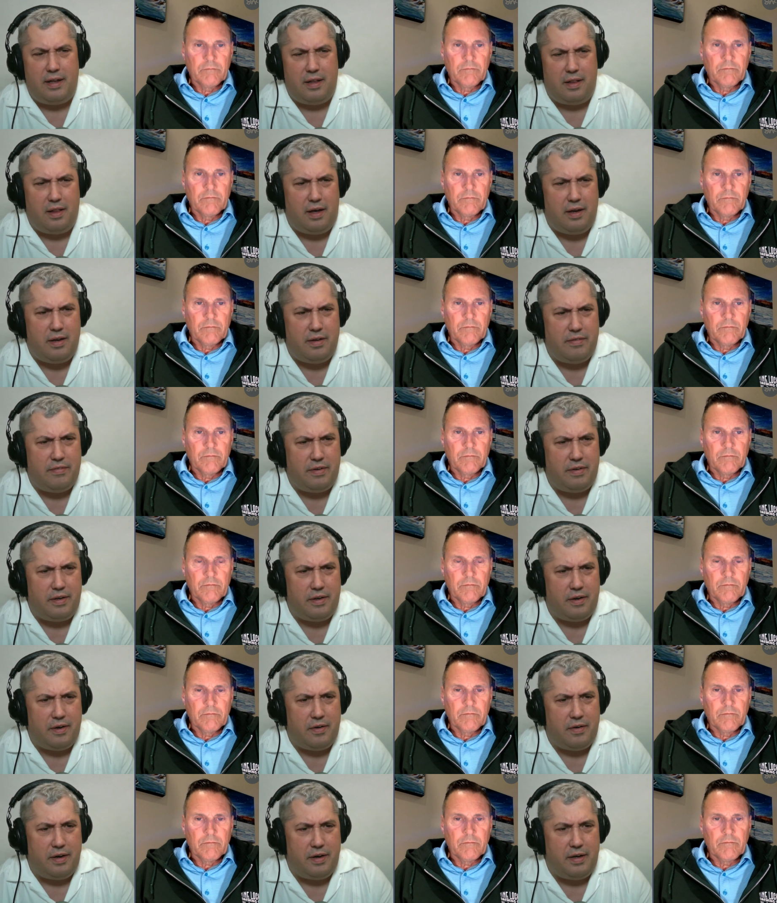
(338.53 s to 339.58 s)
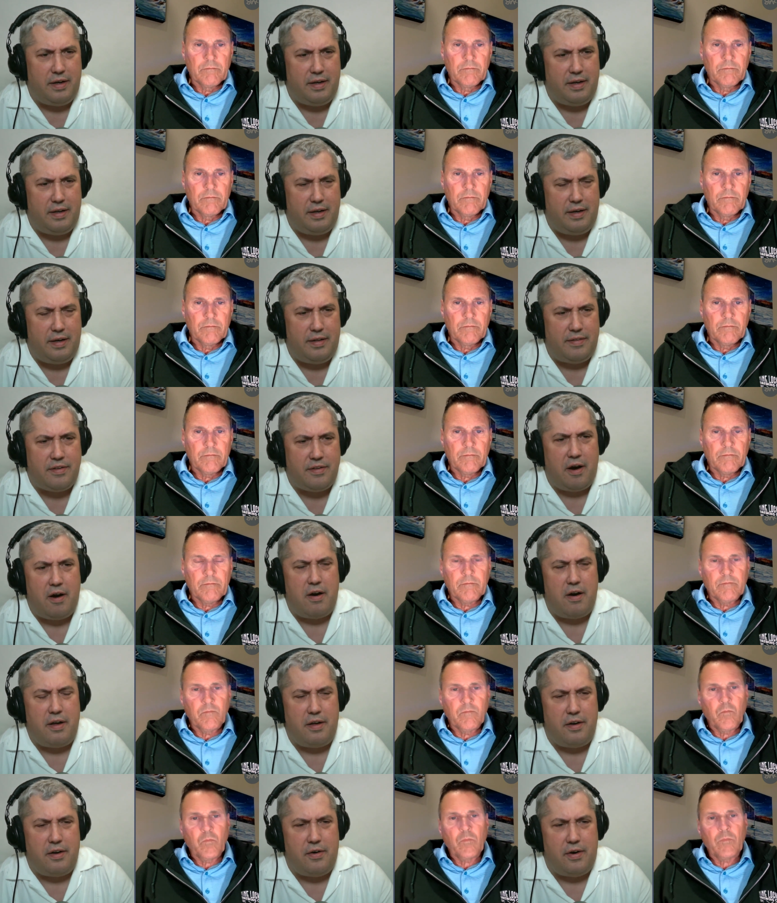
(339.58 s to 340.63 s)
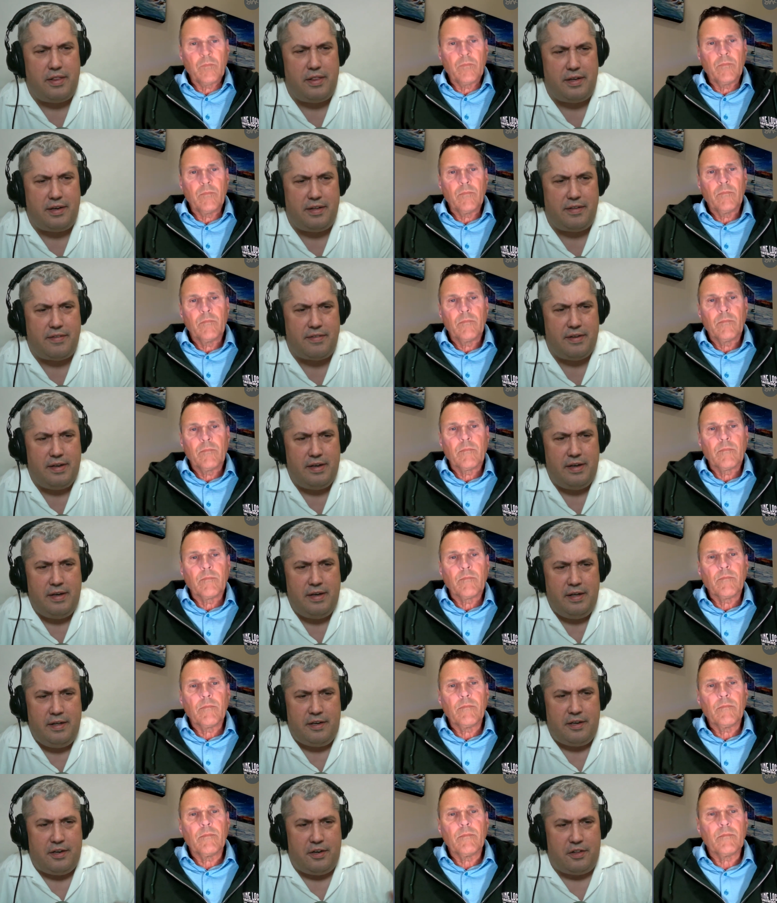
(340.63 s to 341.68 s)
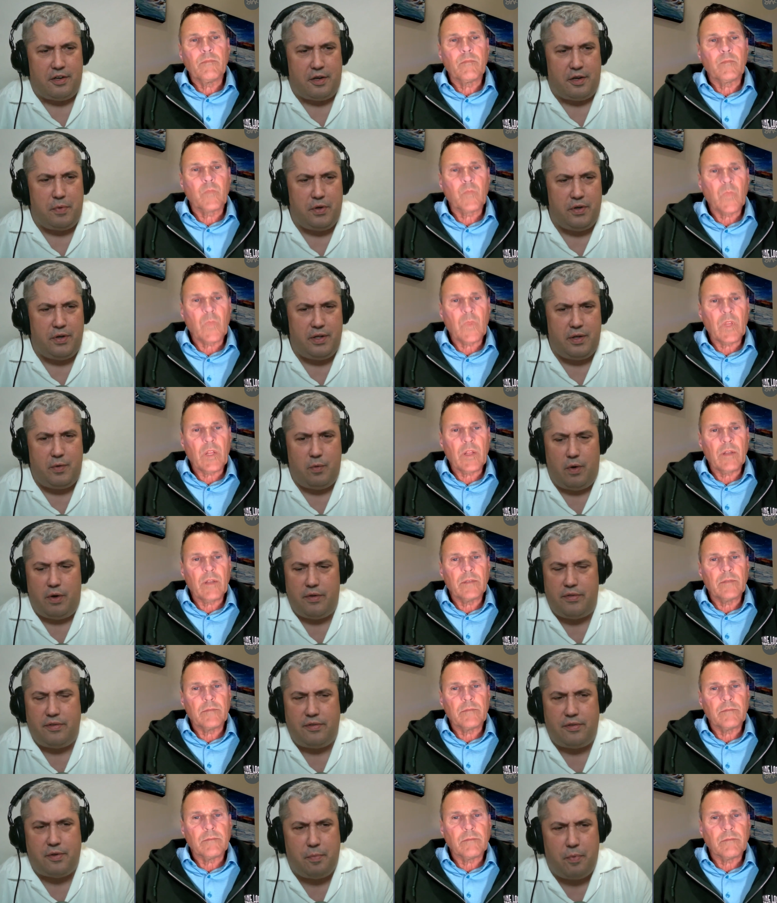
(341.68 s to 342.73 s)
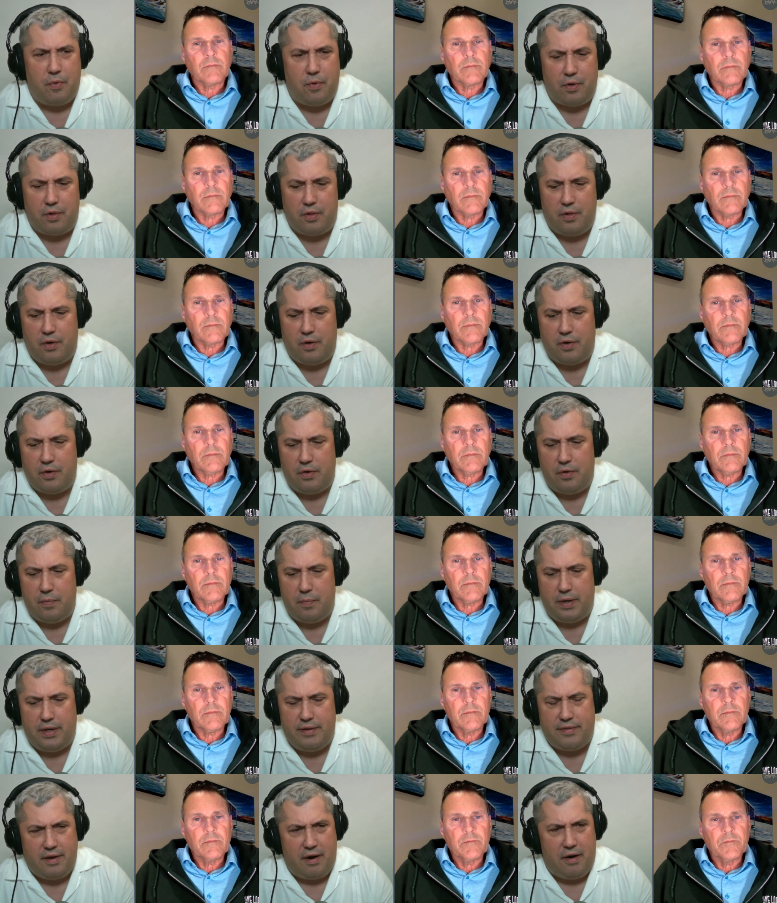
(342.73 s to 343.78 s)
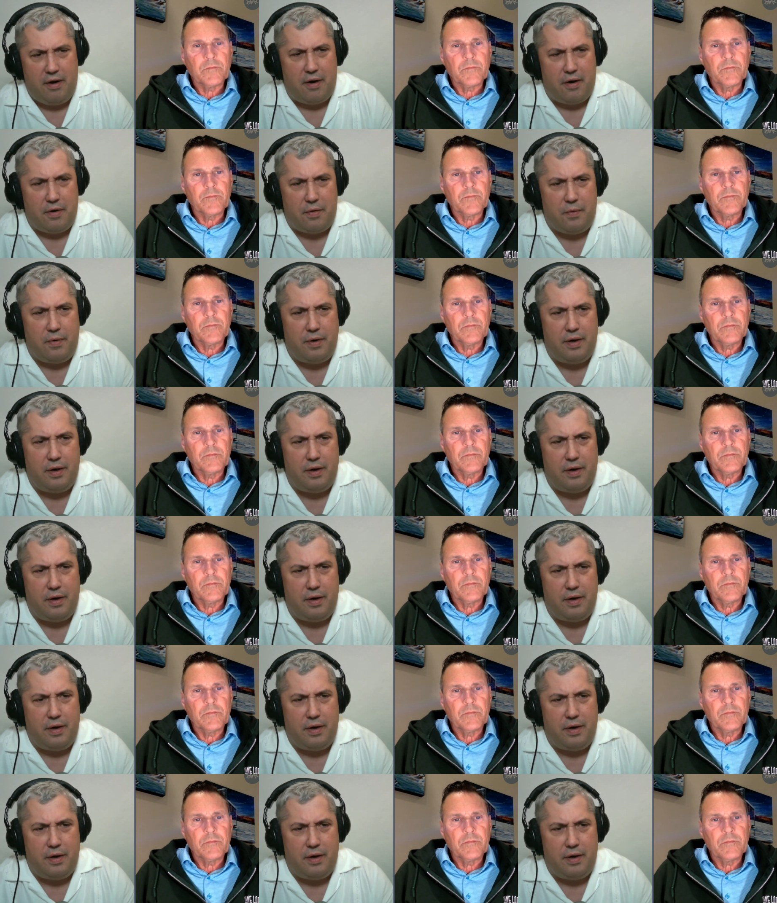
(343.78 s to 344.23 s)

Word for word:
Speaker 1: lot of, you know, and it's hard, you know, I think it's, you know, the community wants to support local, but it's hard